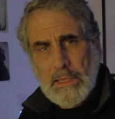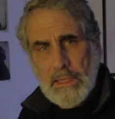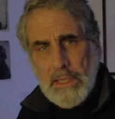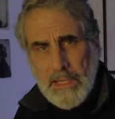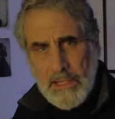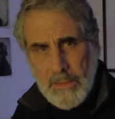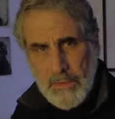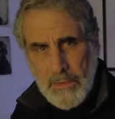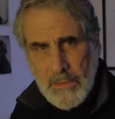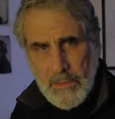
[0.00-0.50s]
in
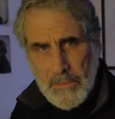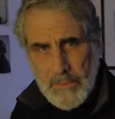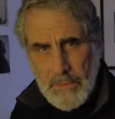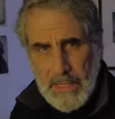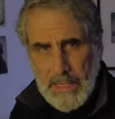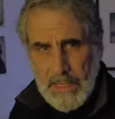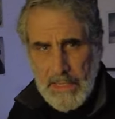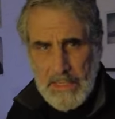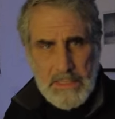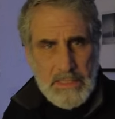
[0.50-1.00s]
Lightroom,
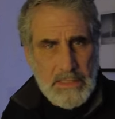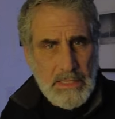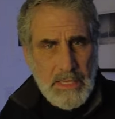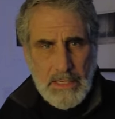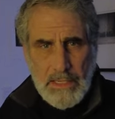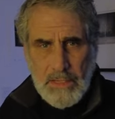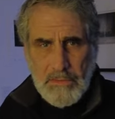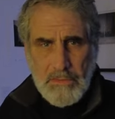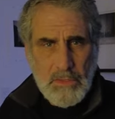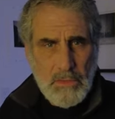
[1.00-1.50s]
as
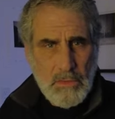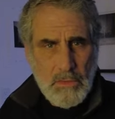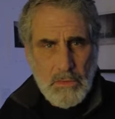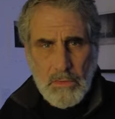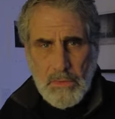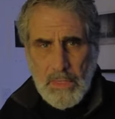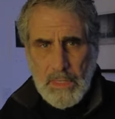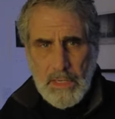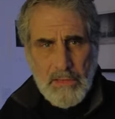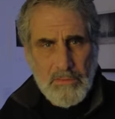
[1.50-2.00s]
any of
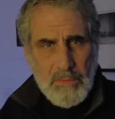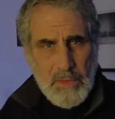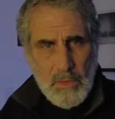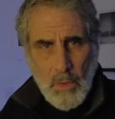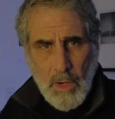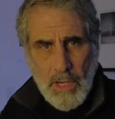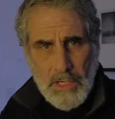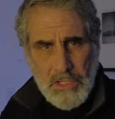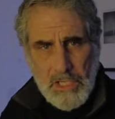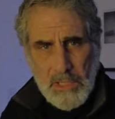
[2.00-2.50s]
you that have been
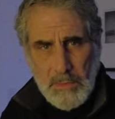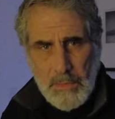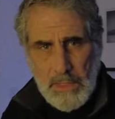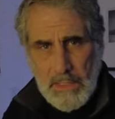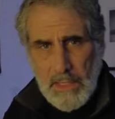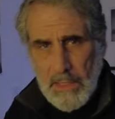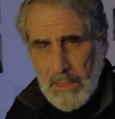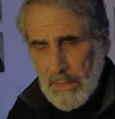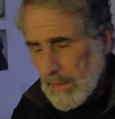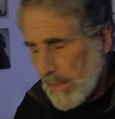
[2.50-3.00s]
watching me
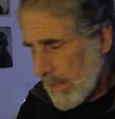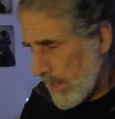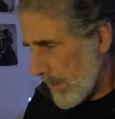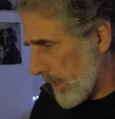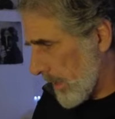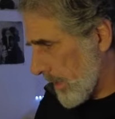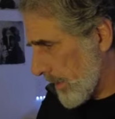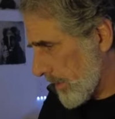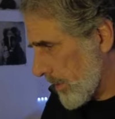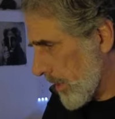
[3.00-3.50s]

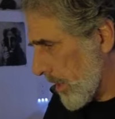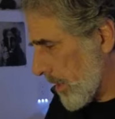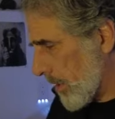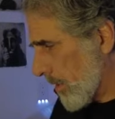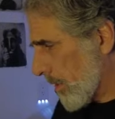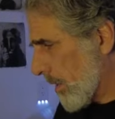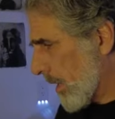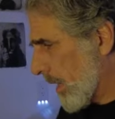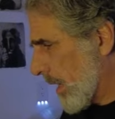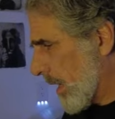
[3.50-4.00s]

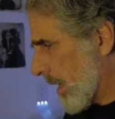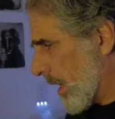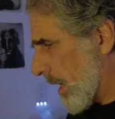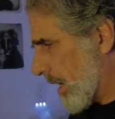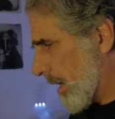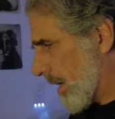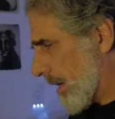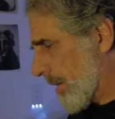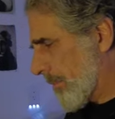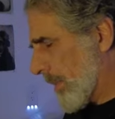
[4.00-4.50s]
know.
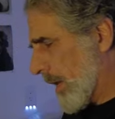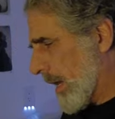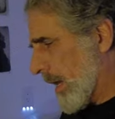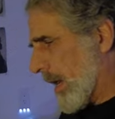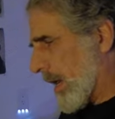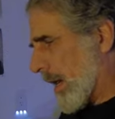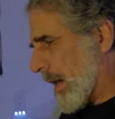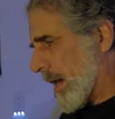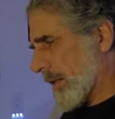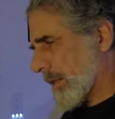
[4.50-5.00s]

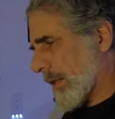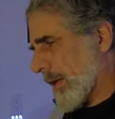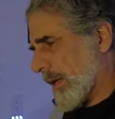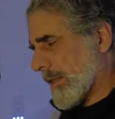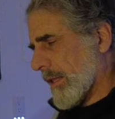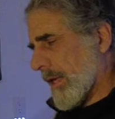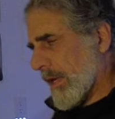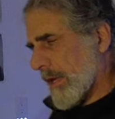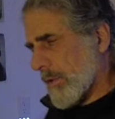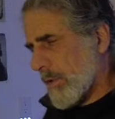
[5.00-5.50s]
I like
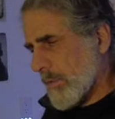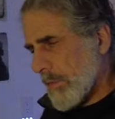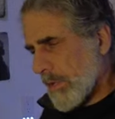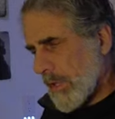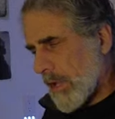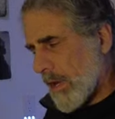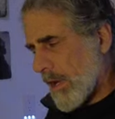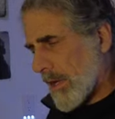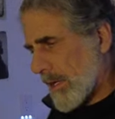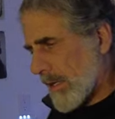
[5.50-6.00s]
Lightroom a
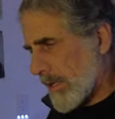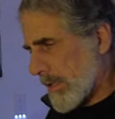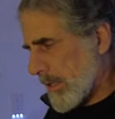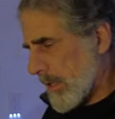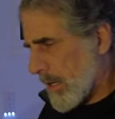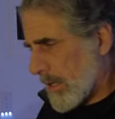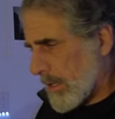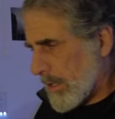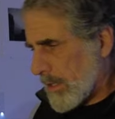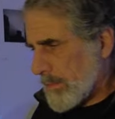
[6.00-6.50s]

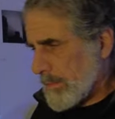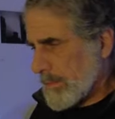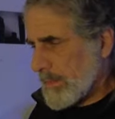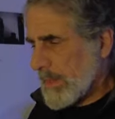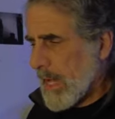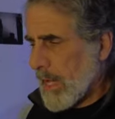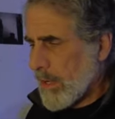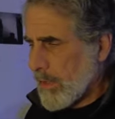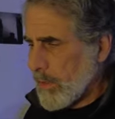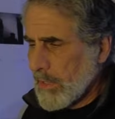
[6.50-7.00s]
lot,
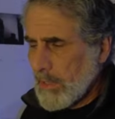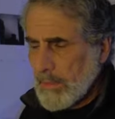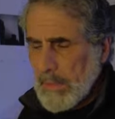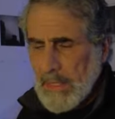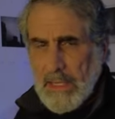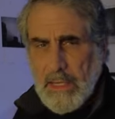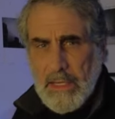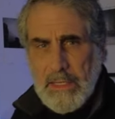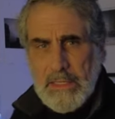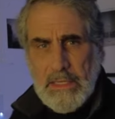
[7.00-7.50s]
not only
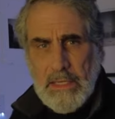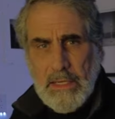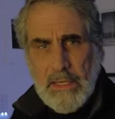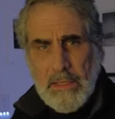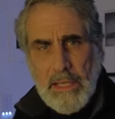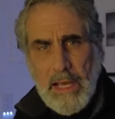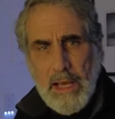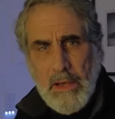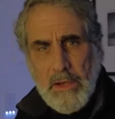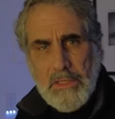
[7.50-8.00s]
because it
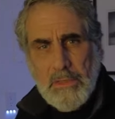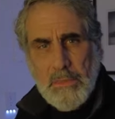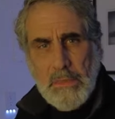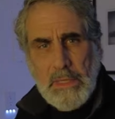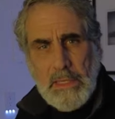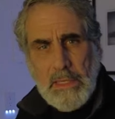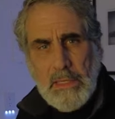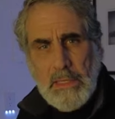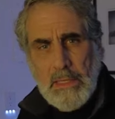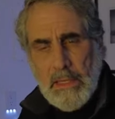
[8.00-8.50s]
allows
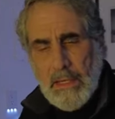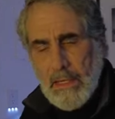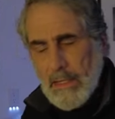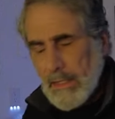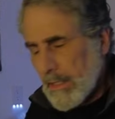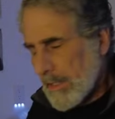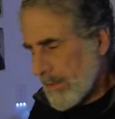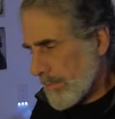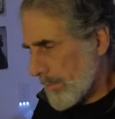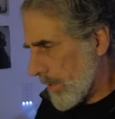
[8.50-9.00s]
me a
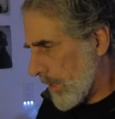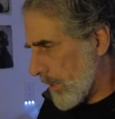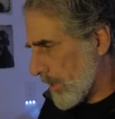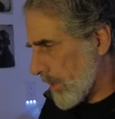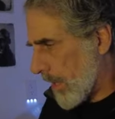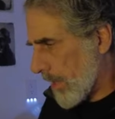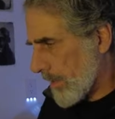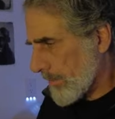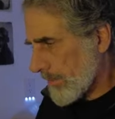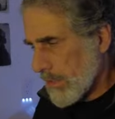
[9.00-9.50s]

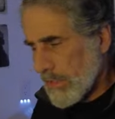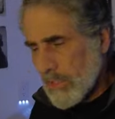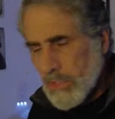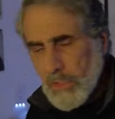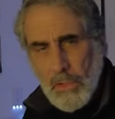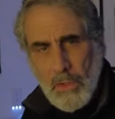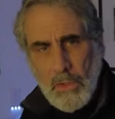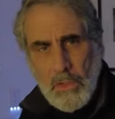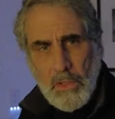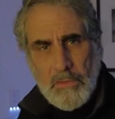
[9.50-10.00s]
lot of
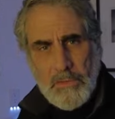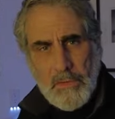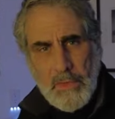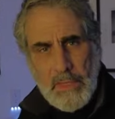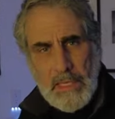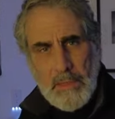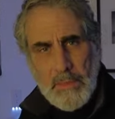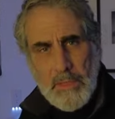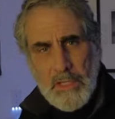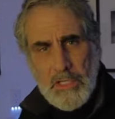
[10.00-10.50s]
control over
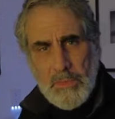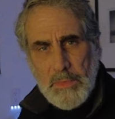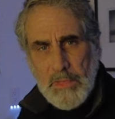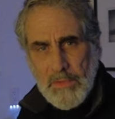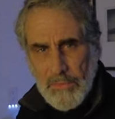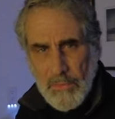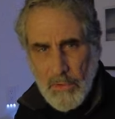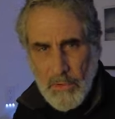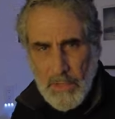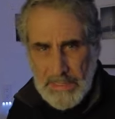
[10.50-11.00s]
the image
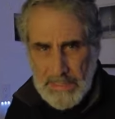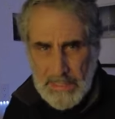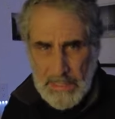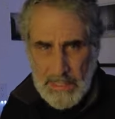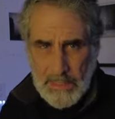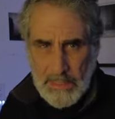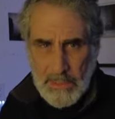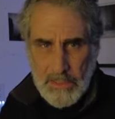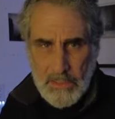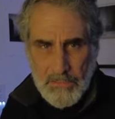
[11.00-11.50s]
before I
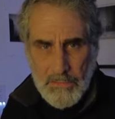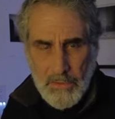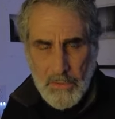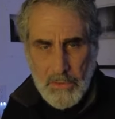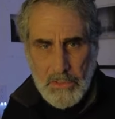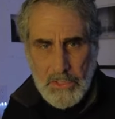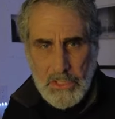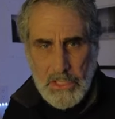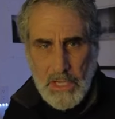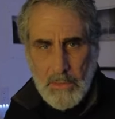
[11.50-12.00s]
take it into
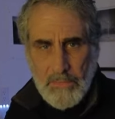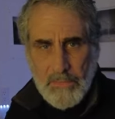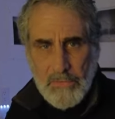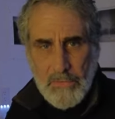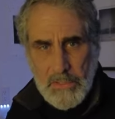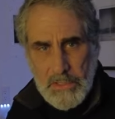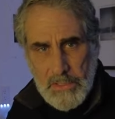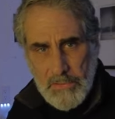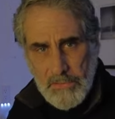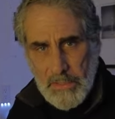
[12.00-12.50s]
Photoshop
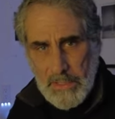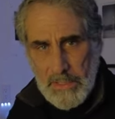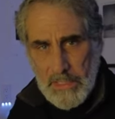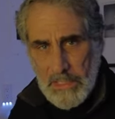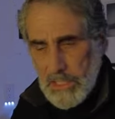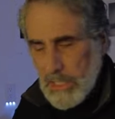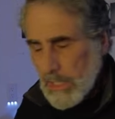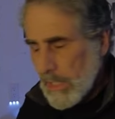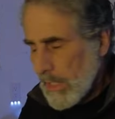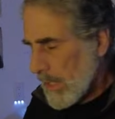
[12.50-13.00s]
for its
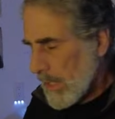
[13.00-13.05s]
finish.